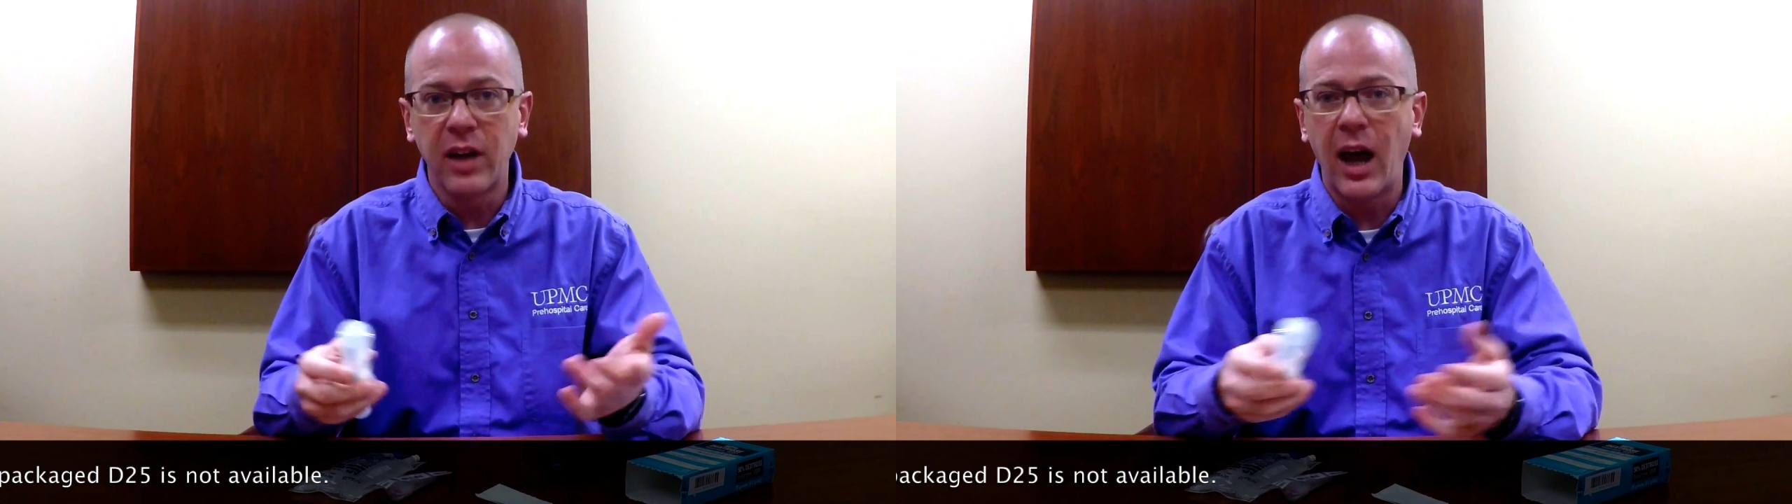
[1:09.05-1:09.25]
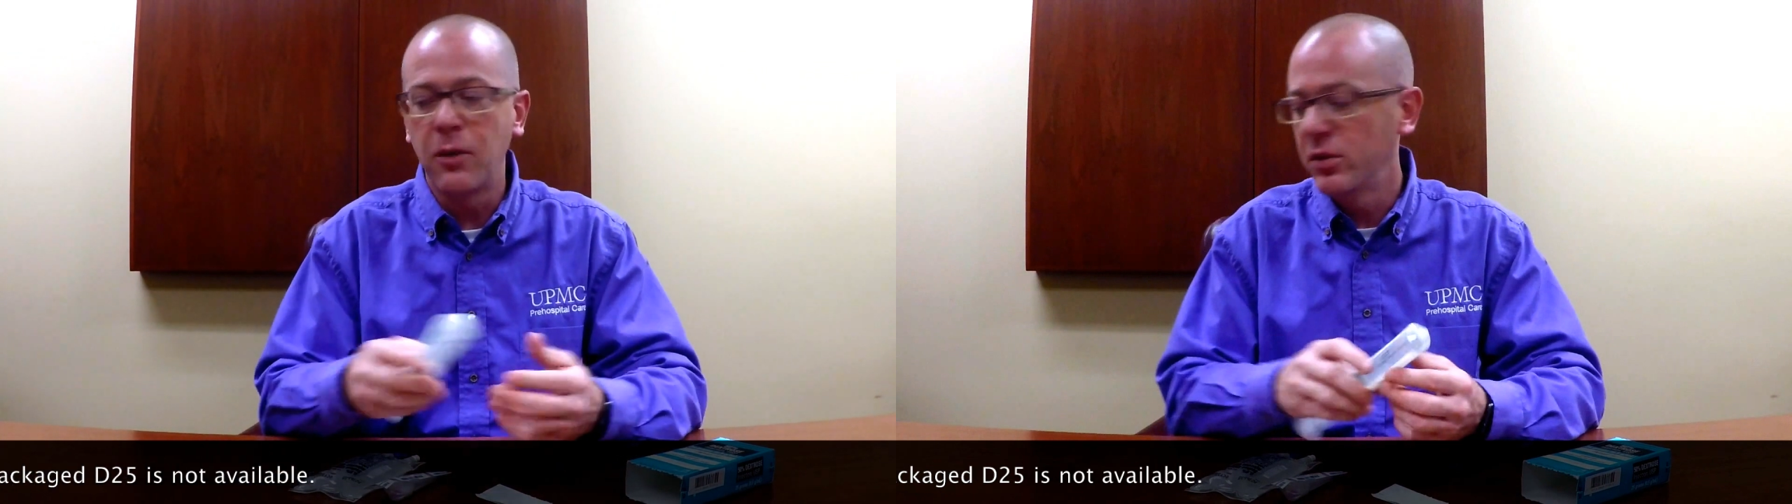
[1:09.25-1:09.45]

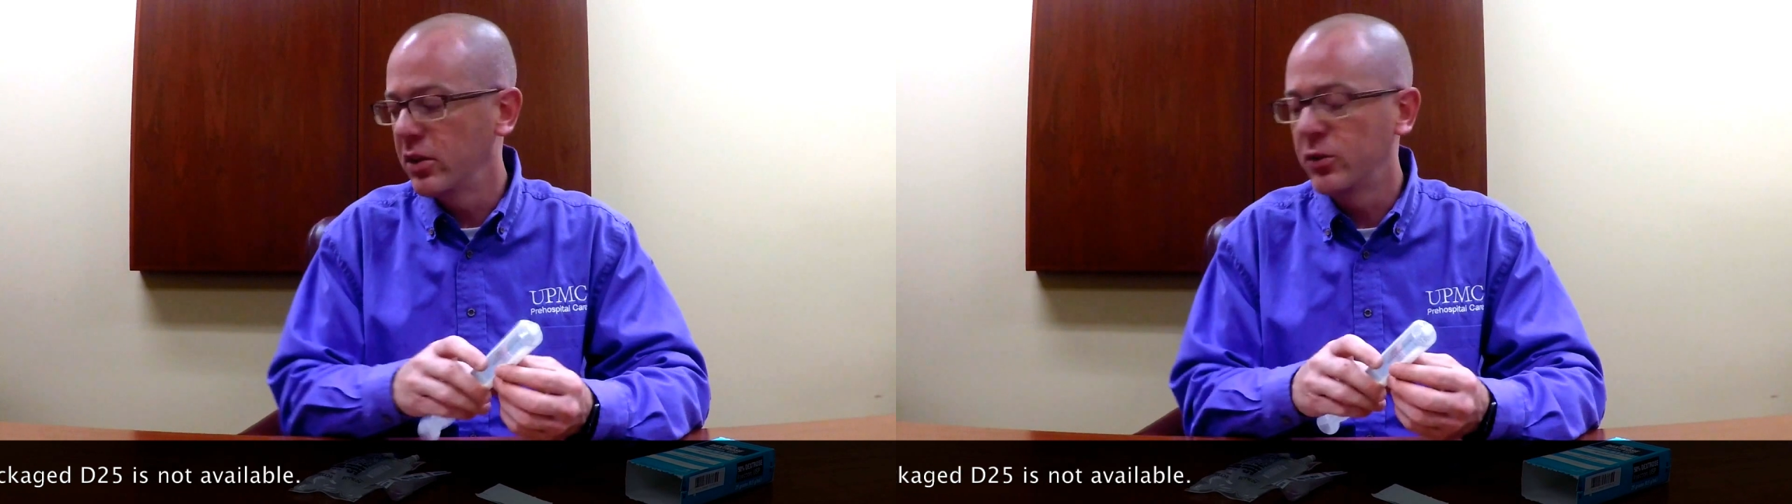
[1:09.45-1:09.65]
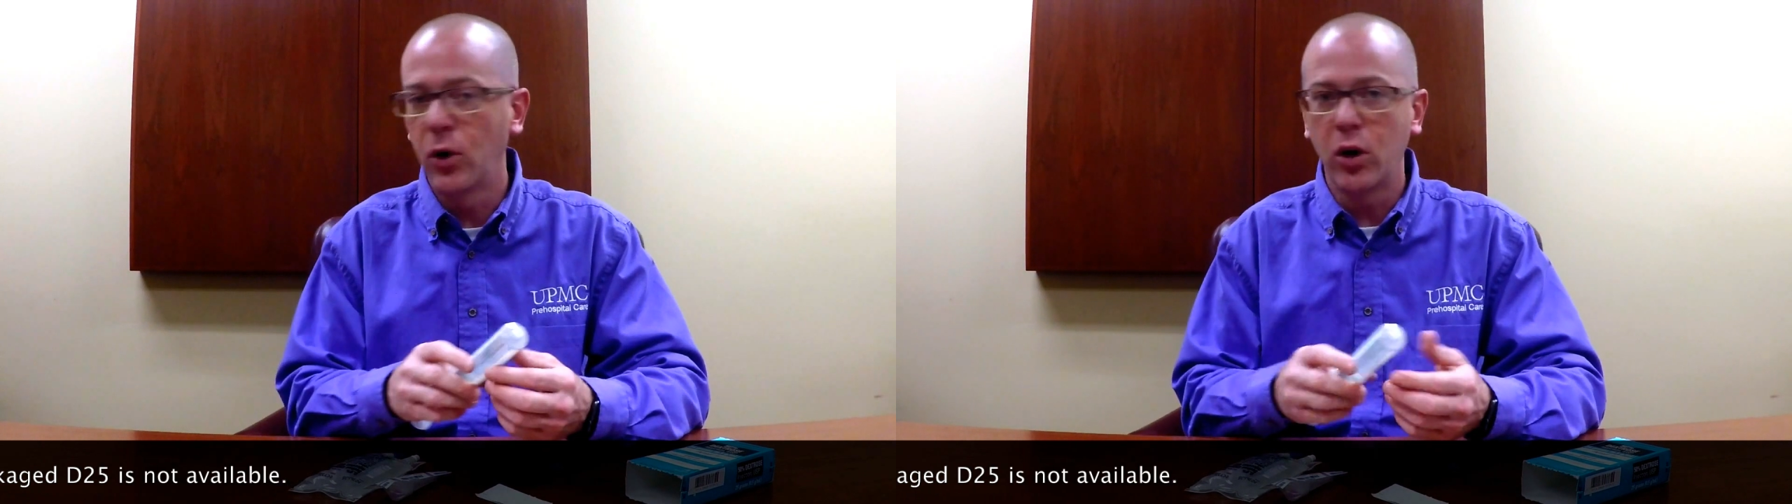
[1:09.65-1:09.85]
half of
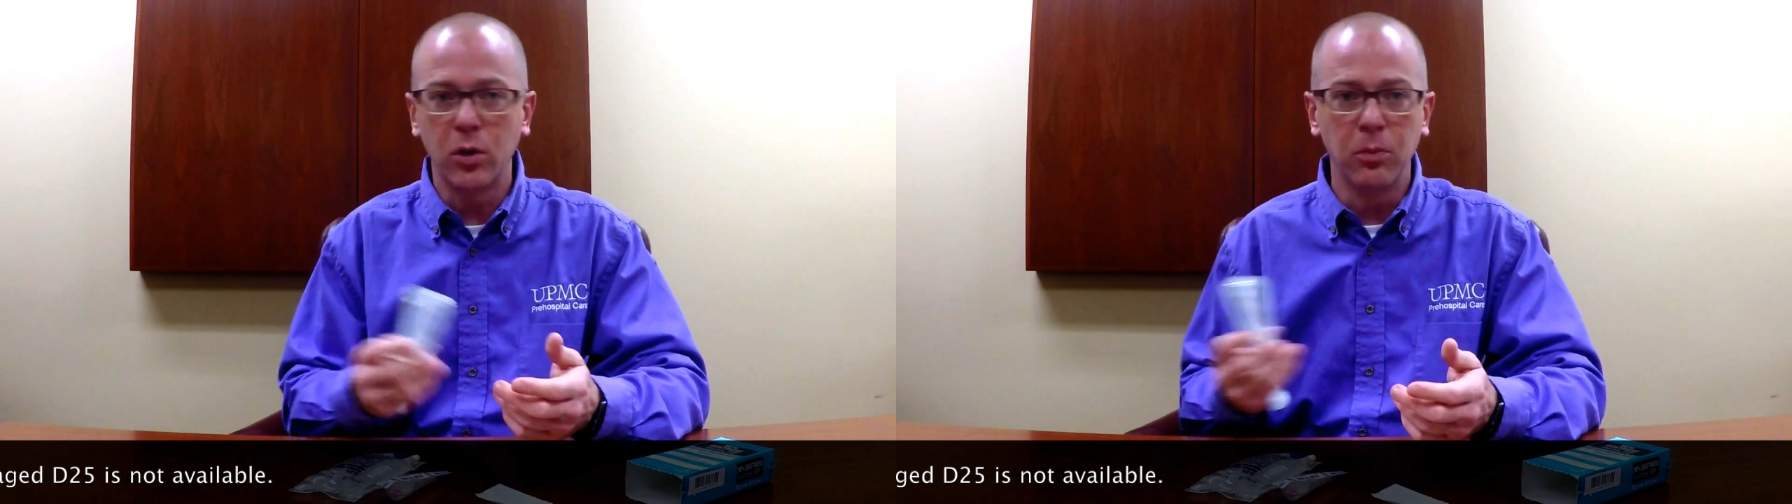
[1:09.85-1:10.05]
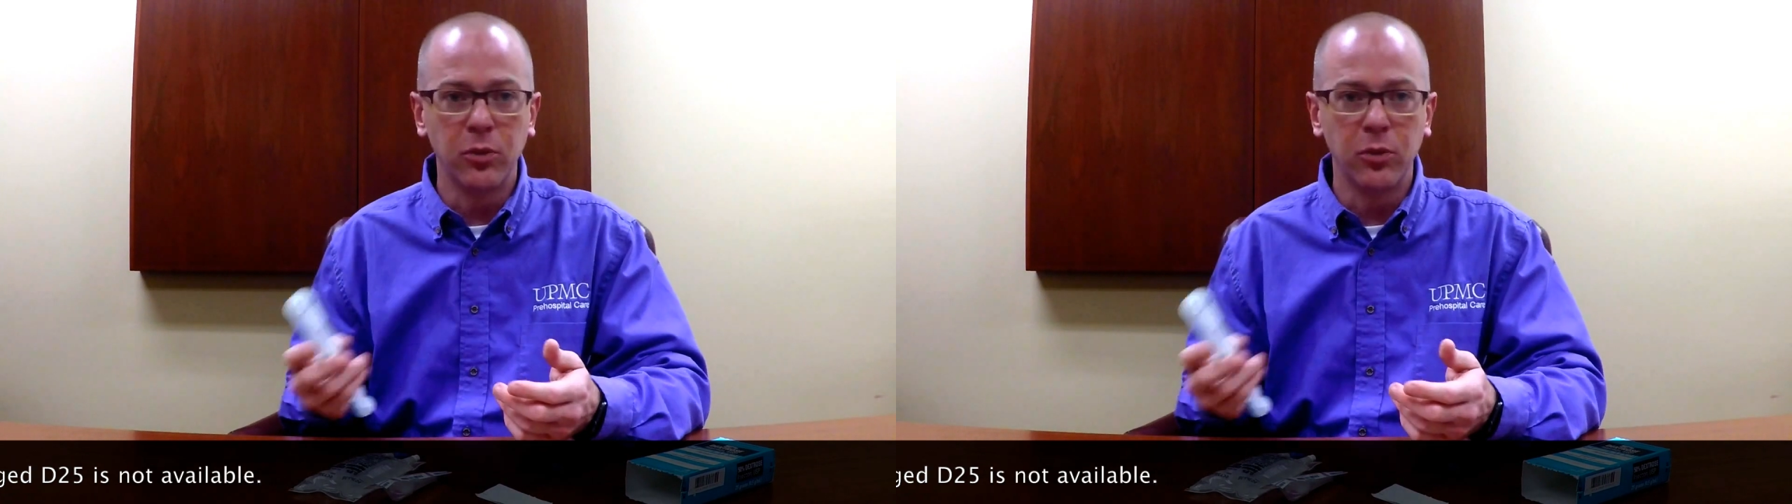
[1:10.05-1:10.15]
this volume.